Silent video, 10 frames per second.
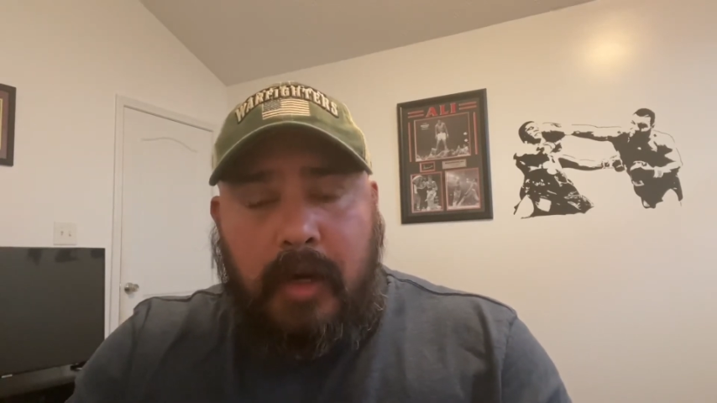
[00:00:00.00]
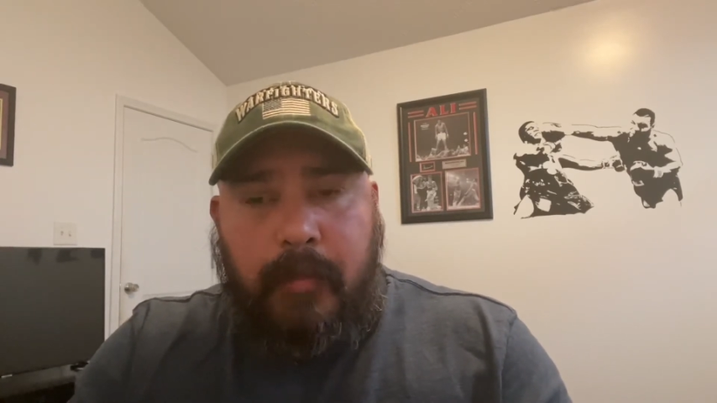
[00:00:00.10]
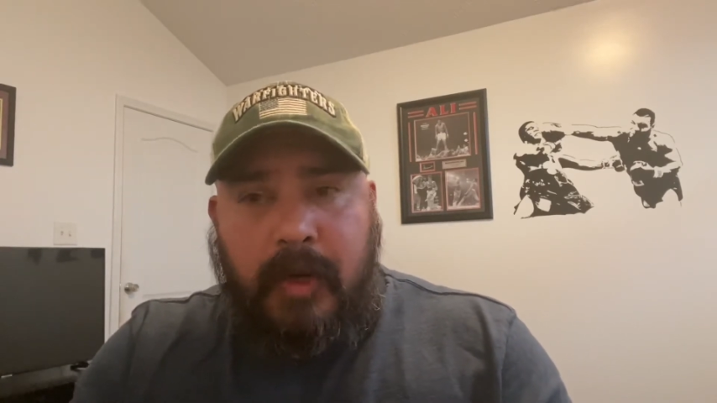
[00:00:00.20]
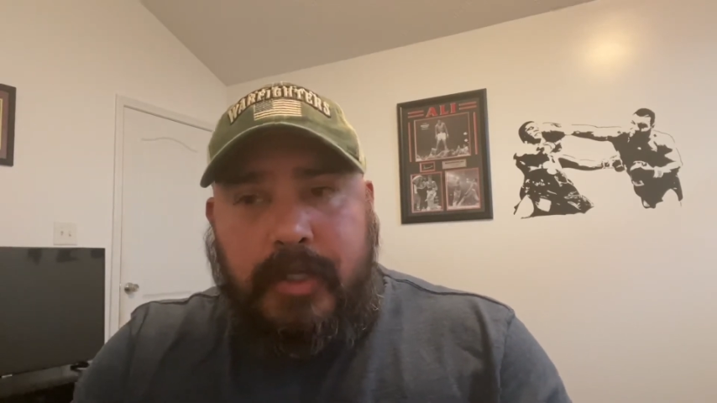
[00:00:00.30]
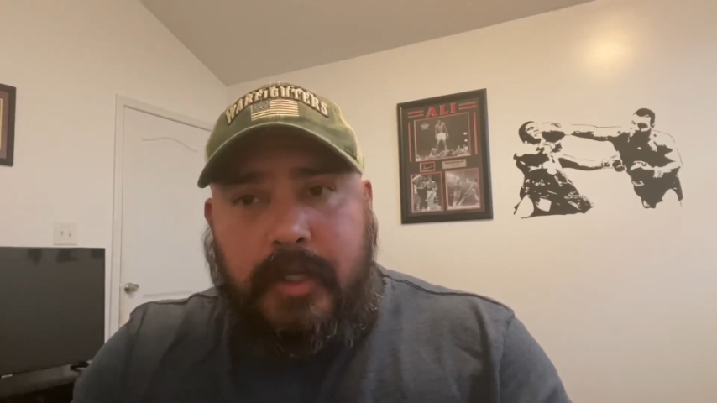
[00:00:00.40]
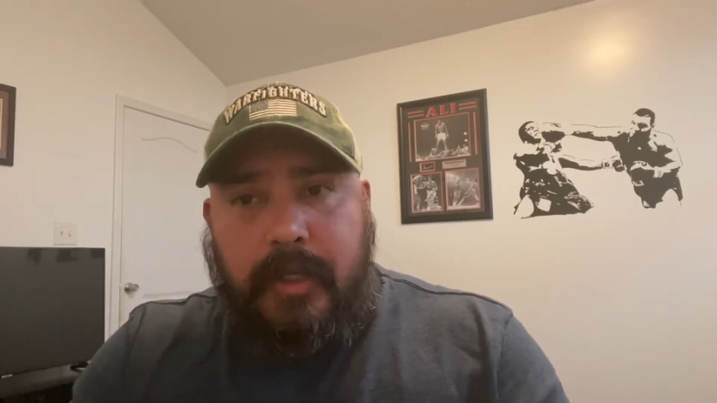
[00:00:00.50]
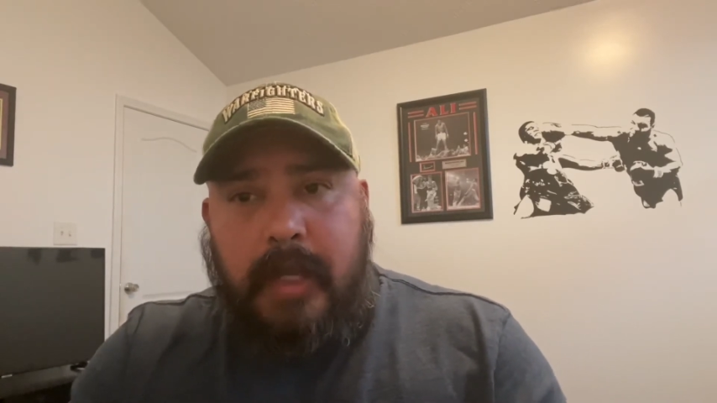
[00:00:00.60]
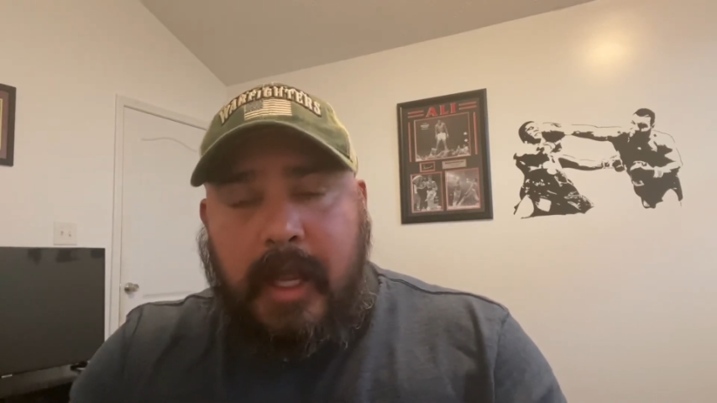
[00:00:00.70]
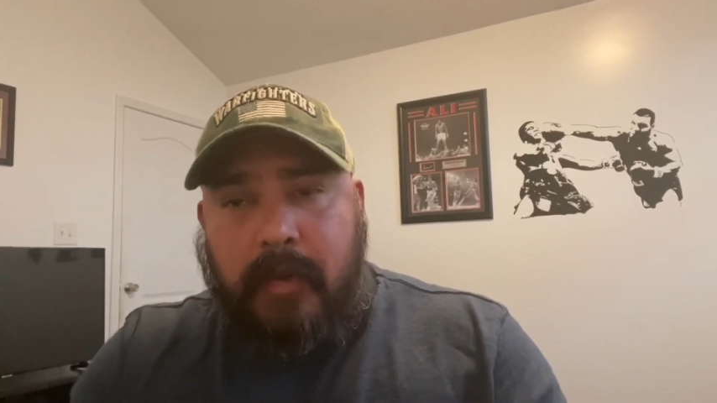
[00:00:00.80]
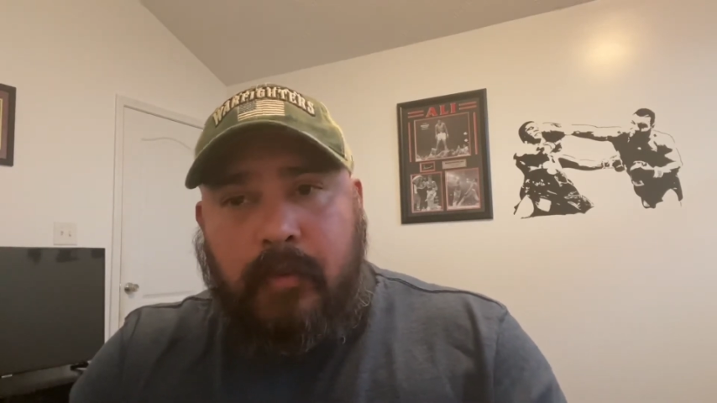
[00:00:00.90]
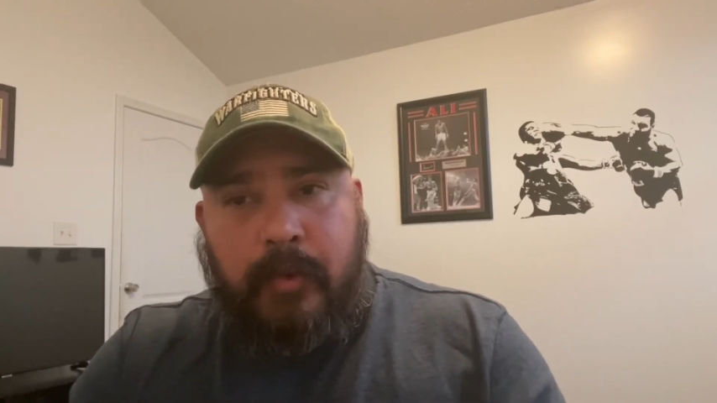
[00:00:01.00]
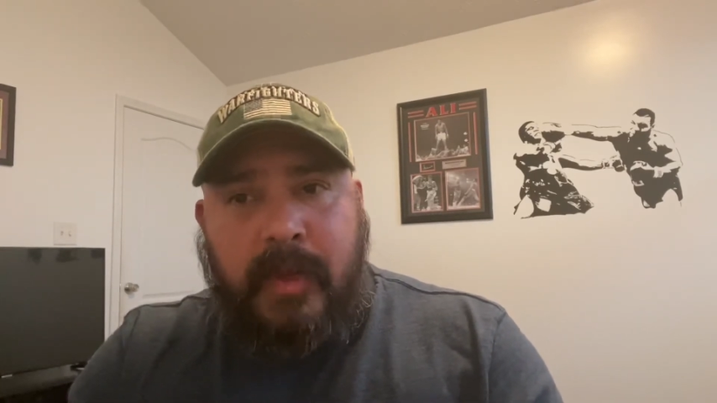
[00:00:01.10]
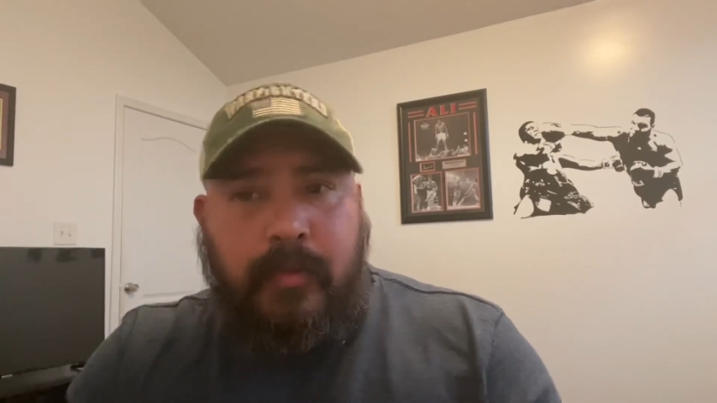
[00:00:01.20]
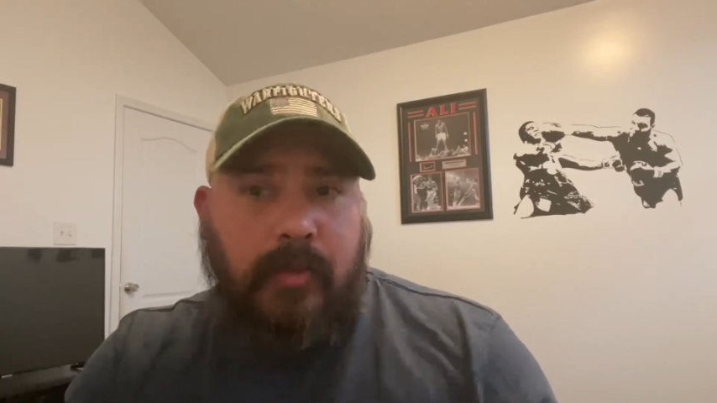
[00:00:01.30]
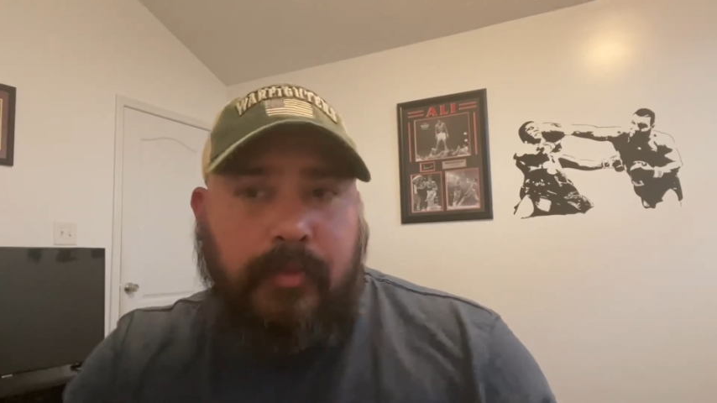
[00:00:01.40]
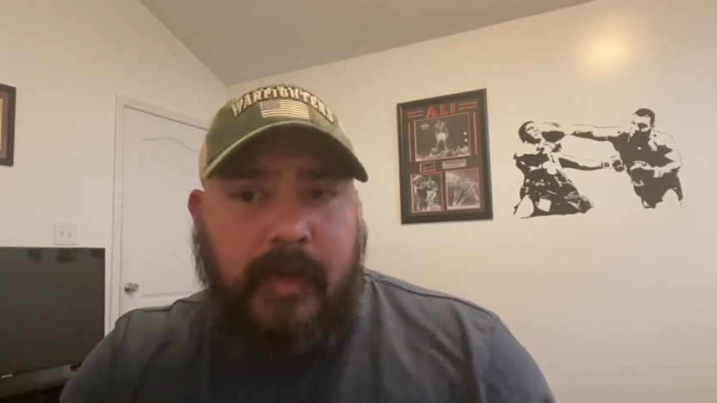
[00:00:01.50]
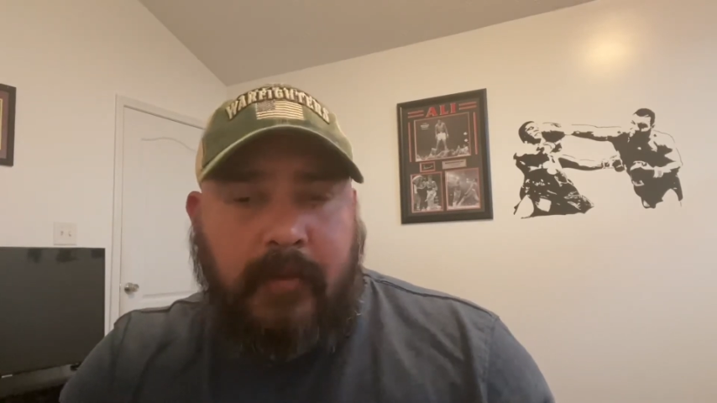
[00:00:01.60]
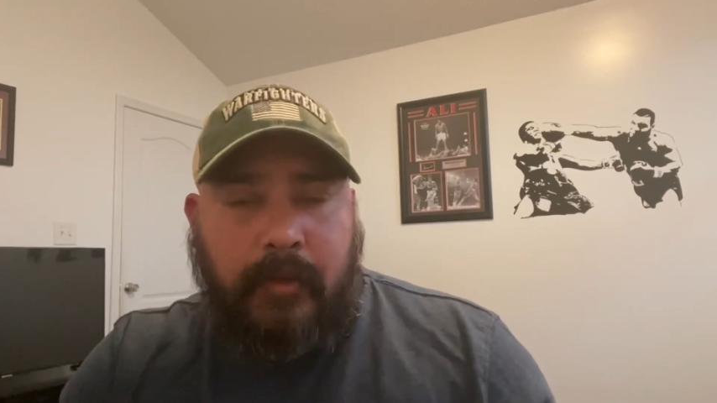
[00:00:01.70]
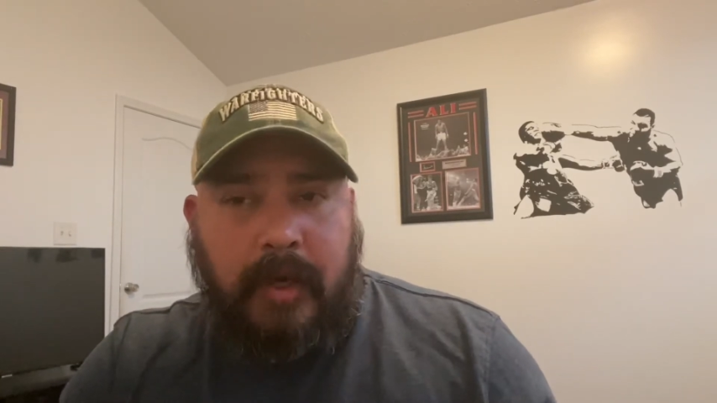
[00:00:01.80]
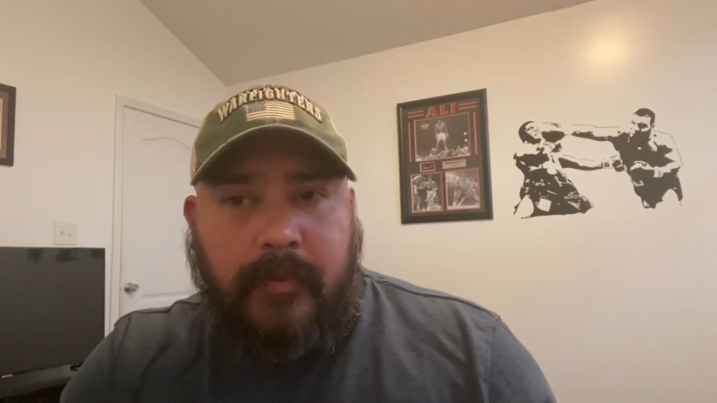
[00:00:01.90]
puncher than what people give
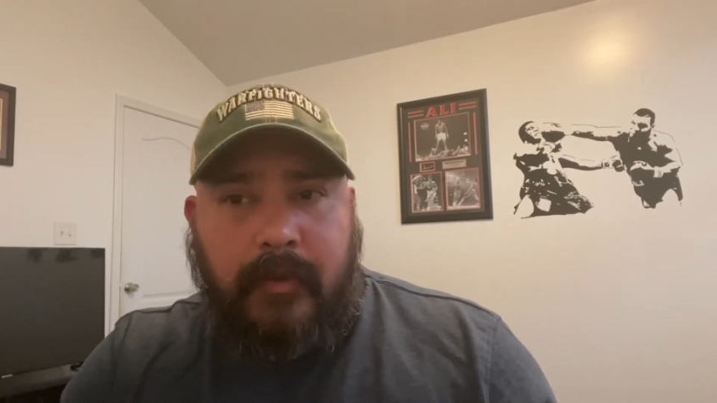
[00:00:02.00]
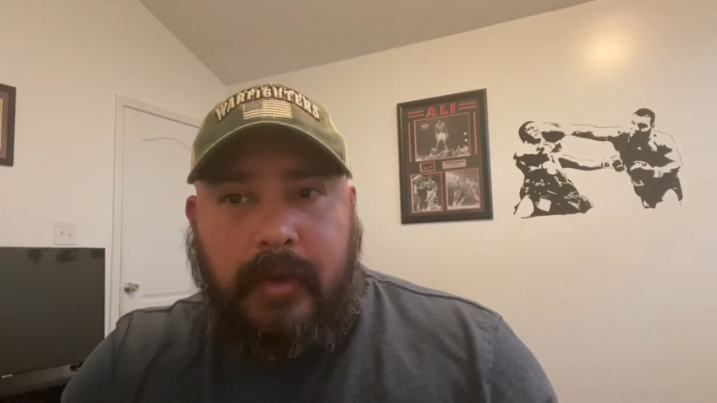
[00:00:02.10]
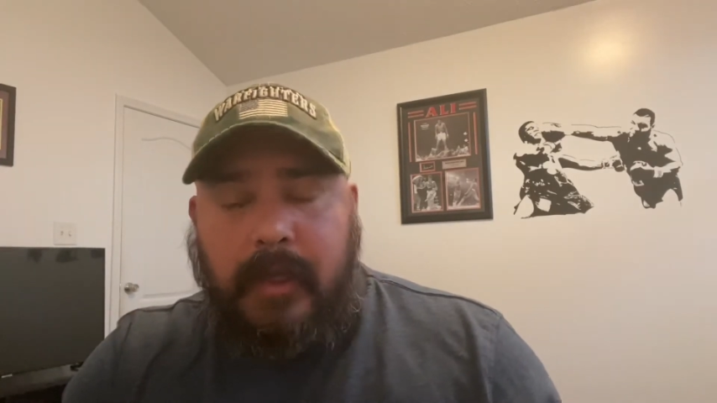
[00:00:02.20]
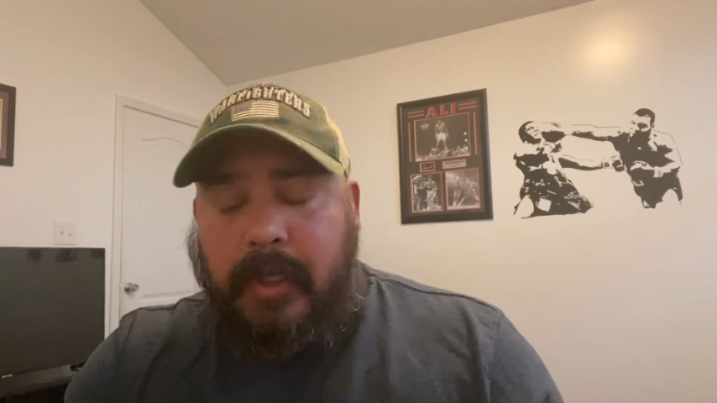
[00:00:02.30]
him credit for.